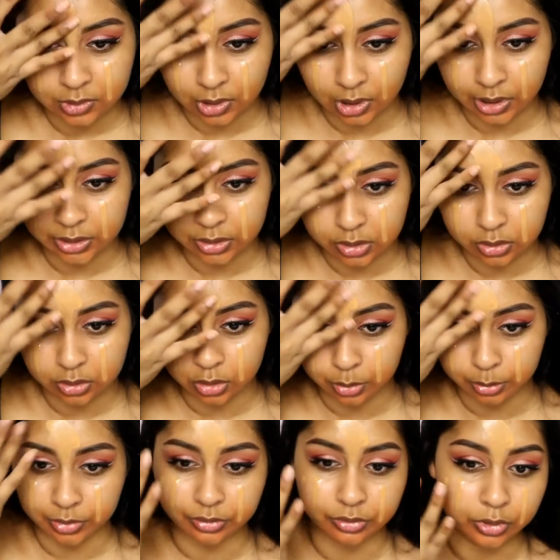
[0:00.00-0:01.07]
So I like to
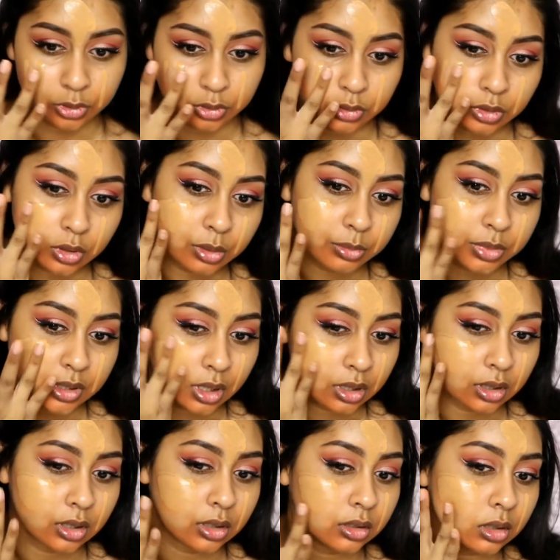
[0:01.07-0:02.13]
drop a few drops and
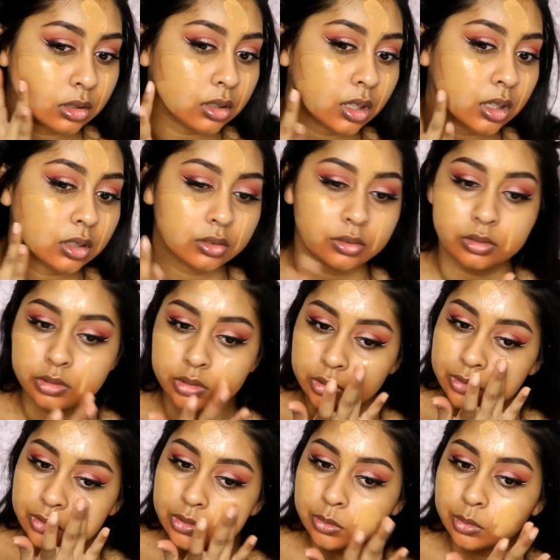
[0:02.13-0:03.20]
then kind of
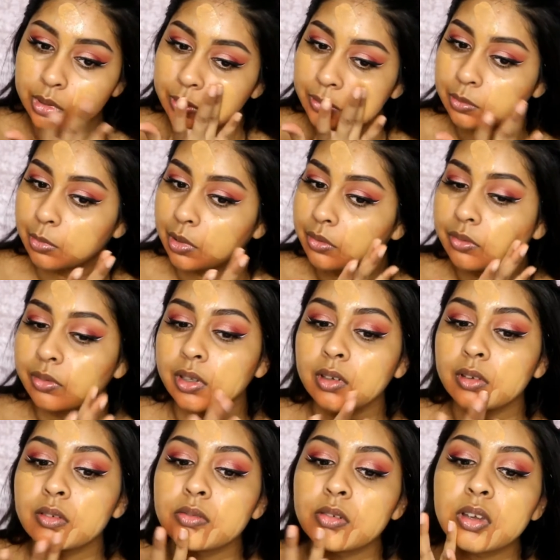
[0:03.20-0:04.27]
distribute it with my finger
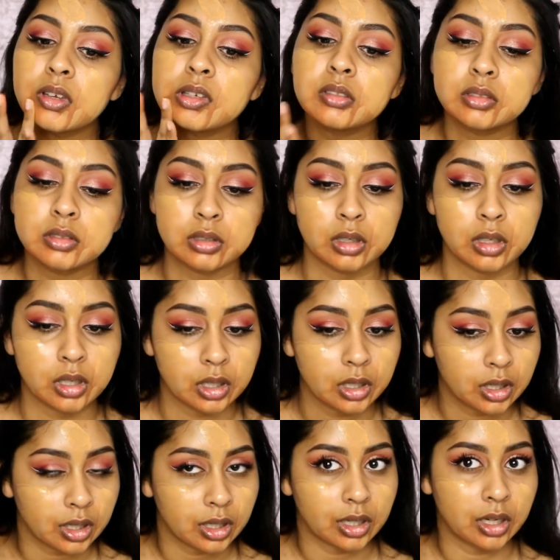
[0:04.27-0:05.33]
first.
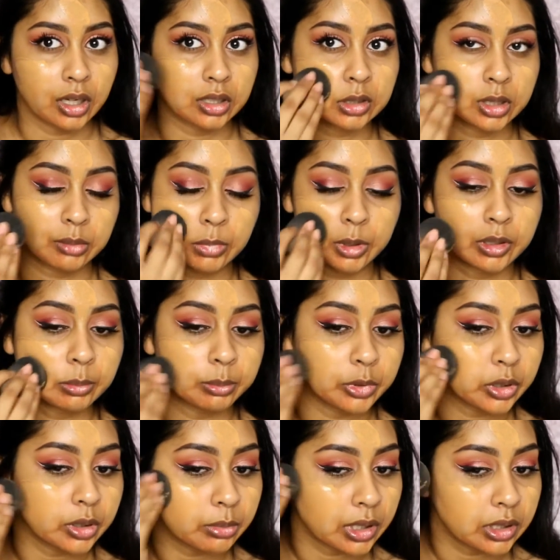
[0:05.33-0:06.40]
And then take my
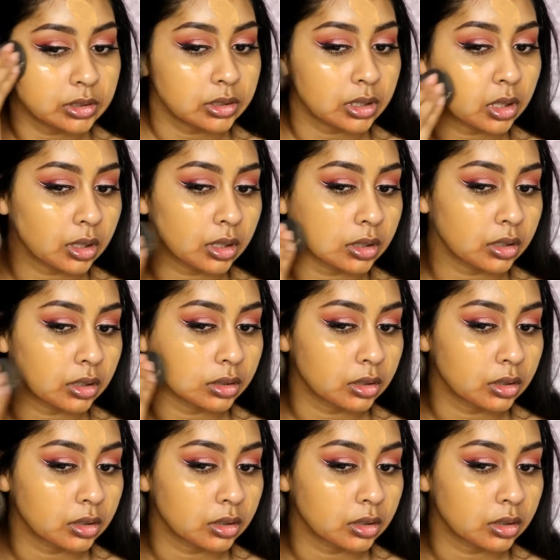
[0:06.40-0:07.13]
beauty blender.